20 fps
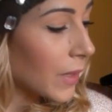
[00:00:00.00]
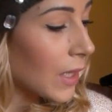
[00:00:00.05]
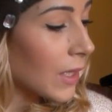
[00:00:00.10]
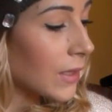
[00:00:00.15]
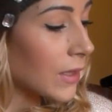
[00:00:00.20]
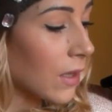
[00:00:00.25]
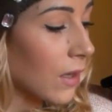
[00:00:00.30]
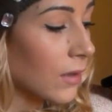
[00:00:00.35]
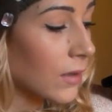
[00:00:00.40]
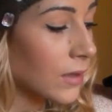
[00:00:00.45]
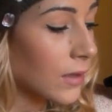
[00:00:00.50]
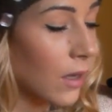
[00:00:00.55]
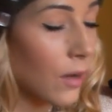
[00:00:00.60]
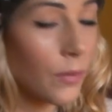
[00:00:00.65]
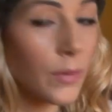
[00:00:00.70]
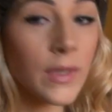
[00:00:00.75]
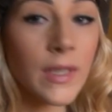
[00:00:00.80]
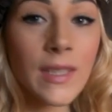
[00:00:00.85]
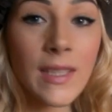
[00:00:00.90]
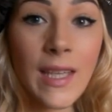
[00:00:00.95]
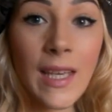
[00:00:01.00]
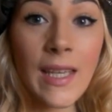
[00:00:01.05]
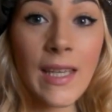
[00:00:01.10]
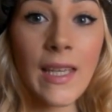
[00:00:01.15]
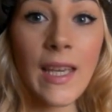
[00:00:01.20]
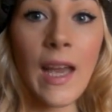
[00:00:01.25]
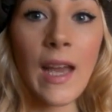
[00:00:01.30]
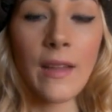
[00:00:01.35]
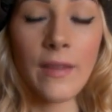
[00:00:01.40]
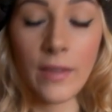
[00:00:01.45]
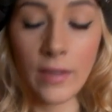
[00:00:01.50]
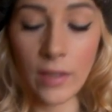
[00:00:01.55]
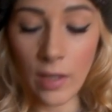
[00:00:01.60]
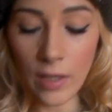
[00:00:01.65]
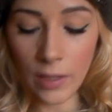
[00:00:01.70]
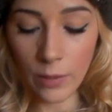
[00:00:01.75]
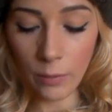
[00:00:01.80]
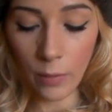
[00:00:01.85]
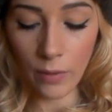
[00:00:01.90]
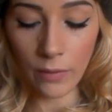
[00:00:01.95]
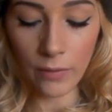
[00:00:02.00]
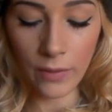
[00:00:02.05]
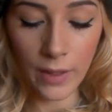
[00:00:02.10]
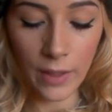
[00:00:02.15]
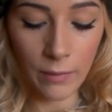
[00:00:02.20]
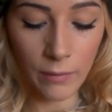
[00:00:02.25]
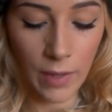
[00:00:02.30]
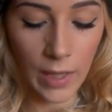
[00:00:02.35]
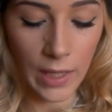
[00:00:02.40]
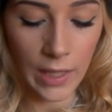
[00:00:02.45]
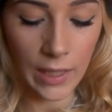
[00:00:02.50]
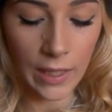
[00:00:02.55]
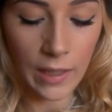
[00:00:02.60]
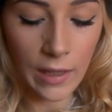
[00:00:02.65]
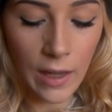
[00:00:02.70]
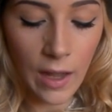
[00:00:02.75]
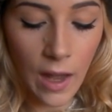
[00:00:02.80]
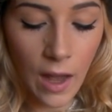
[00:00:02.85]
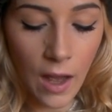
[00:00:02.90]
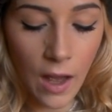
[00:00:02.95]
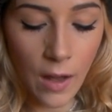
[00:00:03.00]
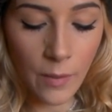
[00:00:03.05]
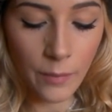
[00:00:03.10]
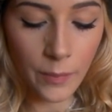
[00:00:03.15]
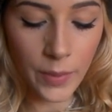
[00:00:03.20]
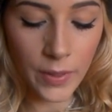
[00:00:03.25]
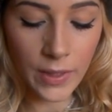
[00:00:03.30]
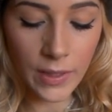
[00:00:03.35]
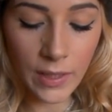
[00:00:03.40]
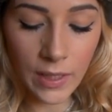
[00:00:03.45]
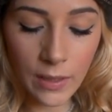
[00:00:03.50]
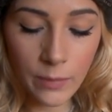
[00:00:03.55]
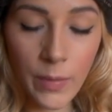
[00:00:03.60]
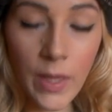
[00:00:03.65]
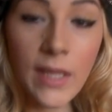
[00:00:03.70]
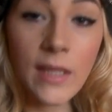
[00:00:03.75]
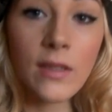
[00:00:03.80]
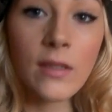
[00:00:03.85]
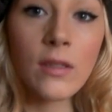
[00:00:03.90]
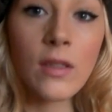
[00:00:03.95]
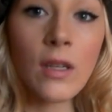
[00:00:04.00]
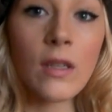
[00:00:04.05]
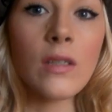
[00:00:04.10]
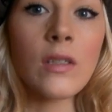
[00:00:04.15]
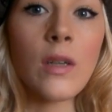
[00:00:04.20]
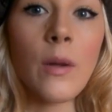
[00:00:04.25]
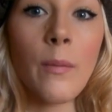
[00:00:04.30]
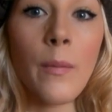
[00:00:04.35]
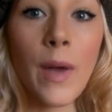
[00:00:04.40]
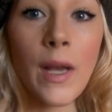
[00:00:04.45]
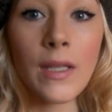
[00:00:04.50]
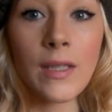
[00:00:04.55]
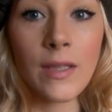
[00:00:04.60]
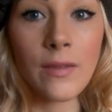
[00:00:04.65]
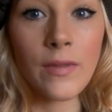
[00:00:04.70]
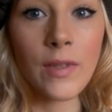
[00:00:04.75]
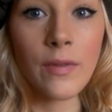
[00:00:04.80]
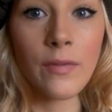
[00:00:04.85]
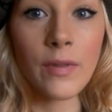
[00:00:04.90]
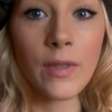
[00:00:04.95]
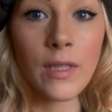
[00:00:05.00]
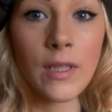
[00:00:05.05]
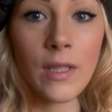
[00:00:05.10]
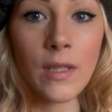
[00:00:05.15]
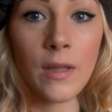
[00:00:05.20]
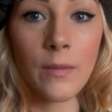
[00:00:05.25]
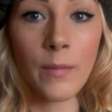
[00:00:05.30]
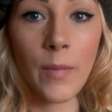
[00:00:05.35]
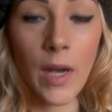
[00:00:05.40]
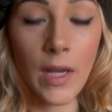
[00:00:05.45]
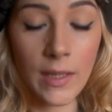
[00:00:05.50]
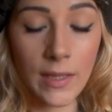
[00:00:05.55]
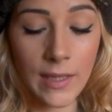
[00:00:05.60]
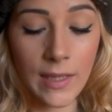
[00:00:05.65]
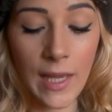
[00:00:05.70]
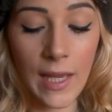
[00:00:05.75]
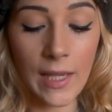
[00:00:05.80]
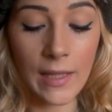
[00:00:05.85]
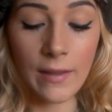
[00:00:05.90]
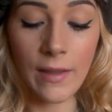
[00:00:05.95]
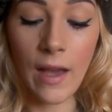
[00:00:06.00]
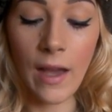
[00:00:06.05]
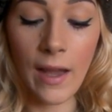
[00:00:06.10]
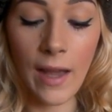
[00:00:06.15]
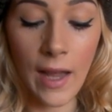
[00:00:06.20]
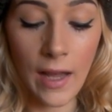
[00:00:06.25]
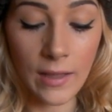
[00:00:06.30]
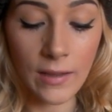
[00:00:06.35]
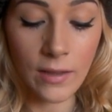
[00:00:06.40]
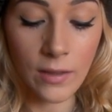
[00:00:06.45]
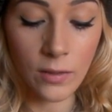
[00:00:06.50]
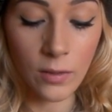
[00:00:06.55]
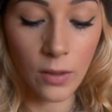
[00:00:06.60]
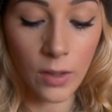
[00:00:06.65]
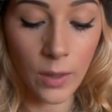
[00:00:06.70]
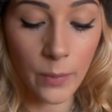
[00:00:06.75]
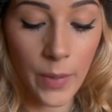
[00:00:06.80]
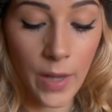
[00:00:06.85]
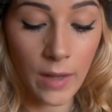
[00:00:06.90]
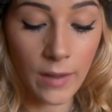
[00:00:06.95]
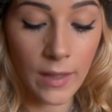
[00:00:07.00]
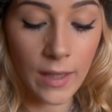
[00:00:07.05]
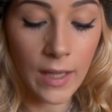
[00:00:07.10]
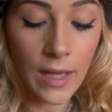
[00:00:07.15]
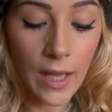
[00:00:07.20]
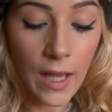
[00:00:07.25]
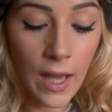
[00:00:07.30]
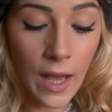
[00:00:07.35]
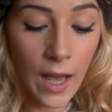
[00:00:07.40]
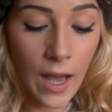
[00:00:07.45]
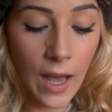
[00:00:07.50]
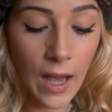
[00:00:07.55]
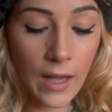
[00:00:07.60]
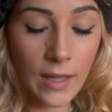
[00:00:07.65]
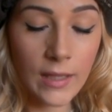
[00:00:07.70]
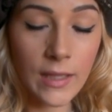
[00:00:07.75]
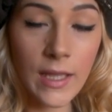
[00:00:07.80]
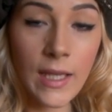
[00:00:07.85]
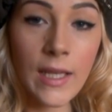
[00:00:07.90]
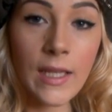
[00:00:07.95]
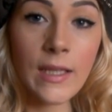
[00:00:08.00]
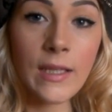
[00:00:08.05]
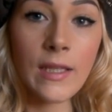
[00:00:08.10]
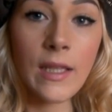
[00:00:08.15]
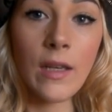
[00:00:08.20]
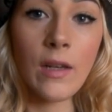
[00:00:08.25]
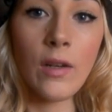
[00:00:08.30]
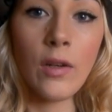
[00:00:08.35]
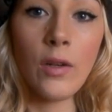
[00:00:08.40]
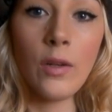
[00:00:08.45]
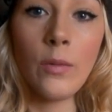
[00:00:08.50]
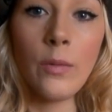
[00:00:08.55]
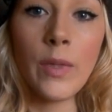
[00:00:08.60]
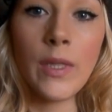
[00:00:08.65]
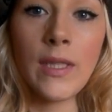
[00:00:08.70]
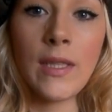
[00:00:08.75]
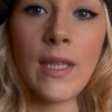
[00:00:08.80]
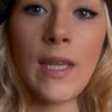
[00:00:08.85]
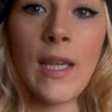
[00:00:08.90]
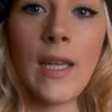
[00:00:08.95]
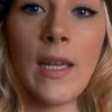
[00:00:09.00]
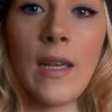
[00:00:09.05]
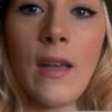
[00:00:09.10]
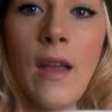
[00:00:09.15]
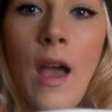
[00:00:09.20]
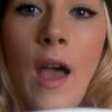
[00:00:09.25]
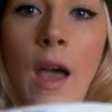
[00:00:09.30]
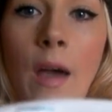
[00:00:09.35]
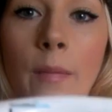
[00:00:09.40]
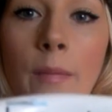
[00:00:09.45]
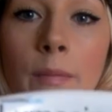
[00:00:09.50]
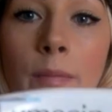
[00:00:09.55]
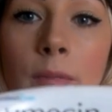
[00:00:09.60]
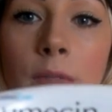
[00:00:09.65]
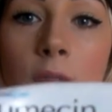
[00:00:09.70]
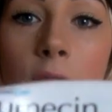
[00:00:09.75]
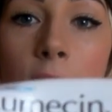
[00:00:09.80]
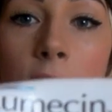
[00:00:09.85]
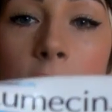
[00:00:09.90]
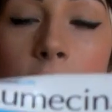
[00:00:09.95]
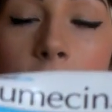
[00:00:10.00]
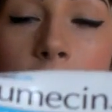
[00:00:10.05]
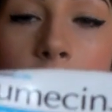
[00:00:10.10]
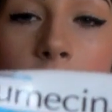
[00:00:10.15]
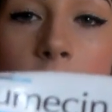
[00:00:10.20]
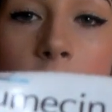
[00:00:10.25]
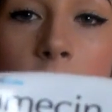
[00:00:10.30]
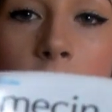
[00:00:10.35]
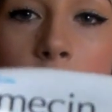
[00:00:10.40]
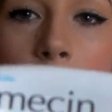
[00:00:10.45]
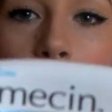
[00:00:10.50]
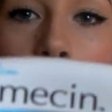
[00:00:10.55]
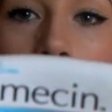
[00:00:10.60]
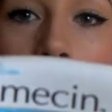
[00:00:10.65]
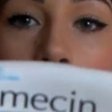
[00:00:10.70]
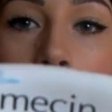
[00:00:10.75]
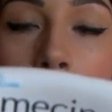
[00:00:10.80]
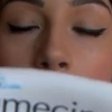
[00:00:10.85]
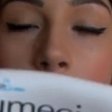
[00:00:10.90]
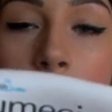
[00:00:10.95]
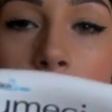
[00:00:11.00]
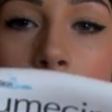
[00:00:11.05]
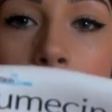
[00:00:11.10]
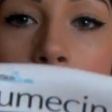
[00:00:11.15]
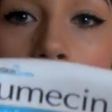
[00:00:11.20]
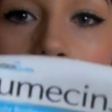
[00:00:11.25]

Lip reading: So I'll start with skincare. There's only one thing really, but this has made such a massive difference to my skin that I had to talk about it, and it's Lumecin Night Treatment.